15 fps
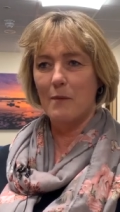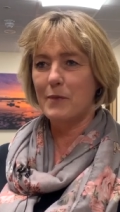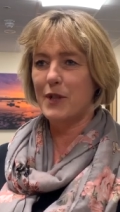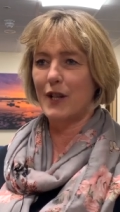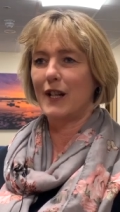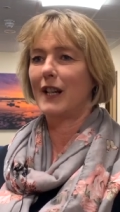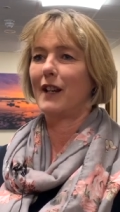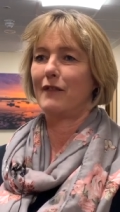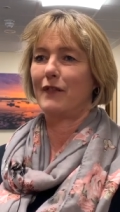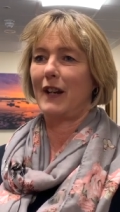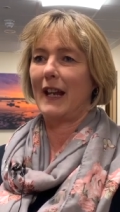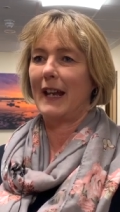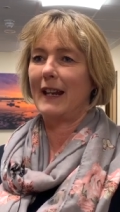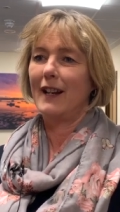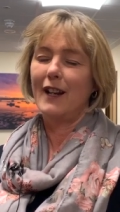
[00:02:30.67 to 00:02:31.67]
absolutely
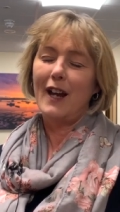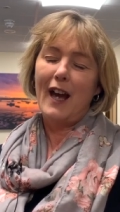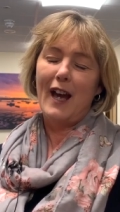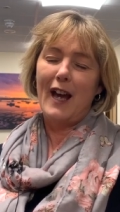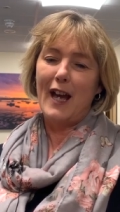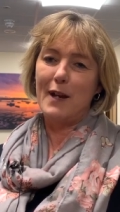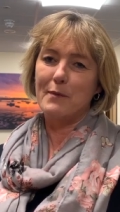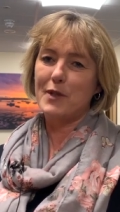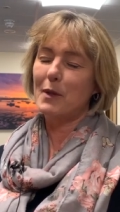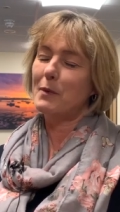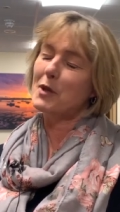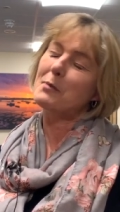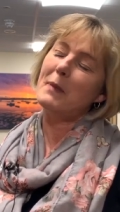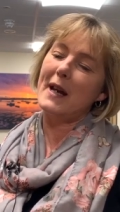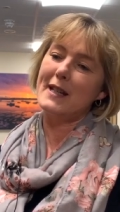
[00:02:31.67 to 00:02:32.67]
lovely, um,
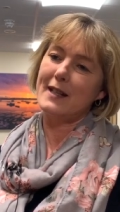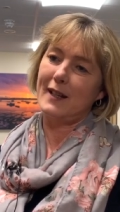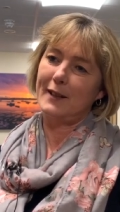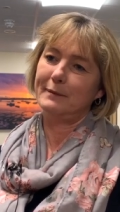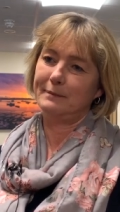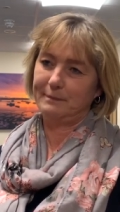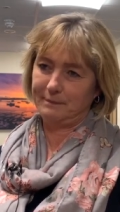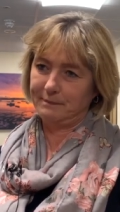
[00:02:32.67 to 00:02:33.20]
so much better.